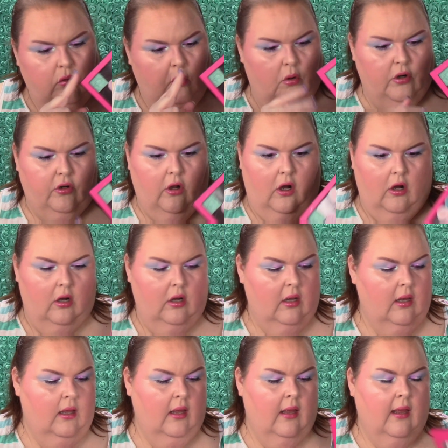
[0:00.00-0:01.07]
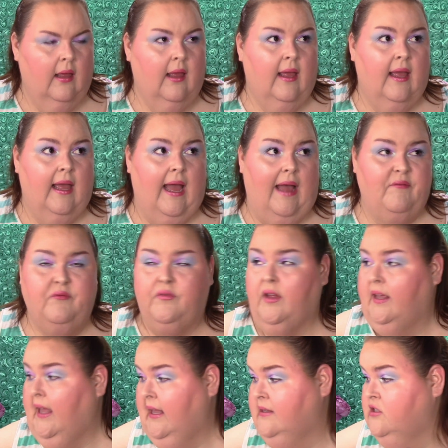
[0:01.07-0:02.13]
Lord, y'all. I'm,
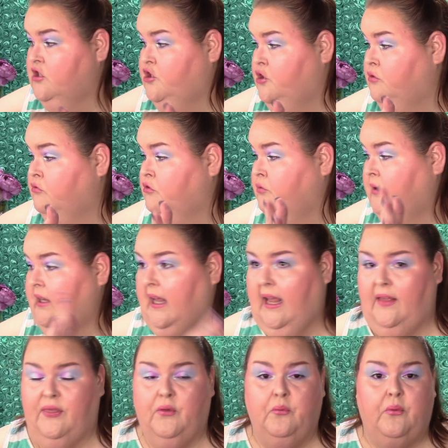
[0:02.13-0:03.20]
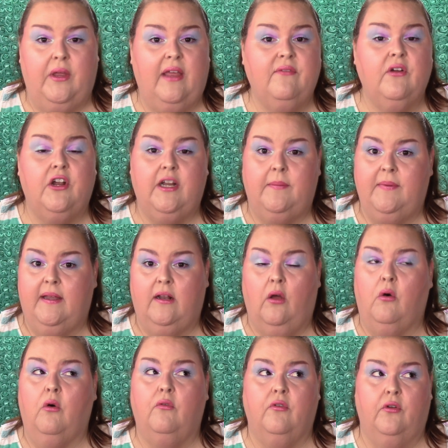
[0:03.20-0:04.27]
again, June 28th, we have already been
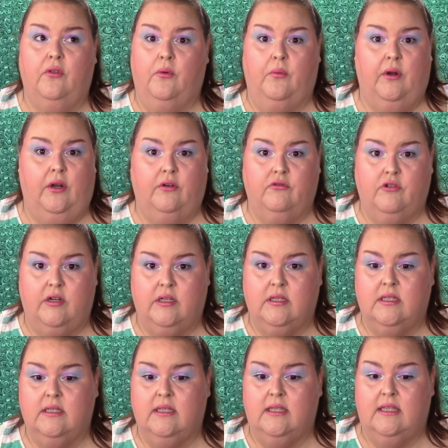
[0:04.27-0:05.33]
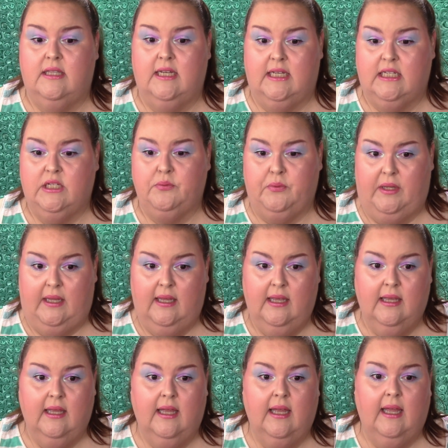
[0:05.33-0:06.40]
over the 100s this
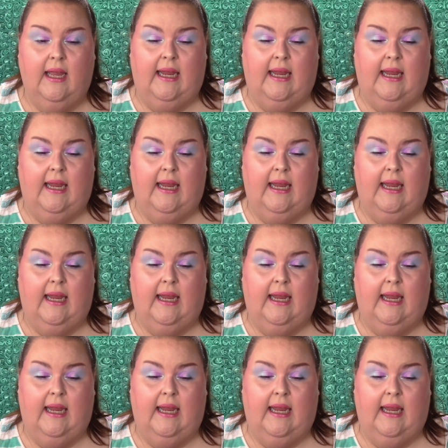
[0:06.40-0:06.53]
week.